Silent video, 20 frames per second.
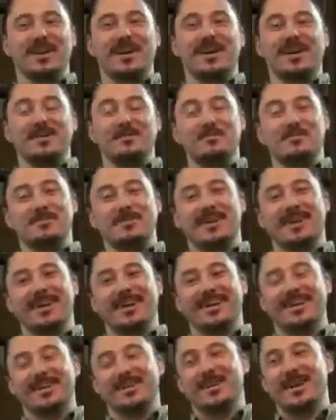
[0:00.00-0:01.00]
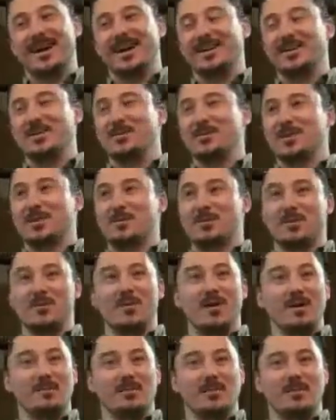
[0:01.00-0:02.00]
I don't think we're
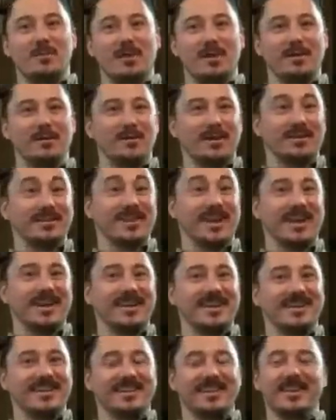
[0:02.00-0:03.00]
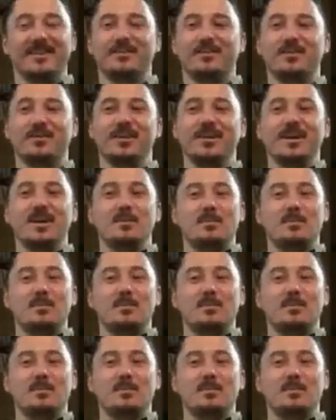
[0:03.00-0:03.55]
quite prepared at that kind of level,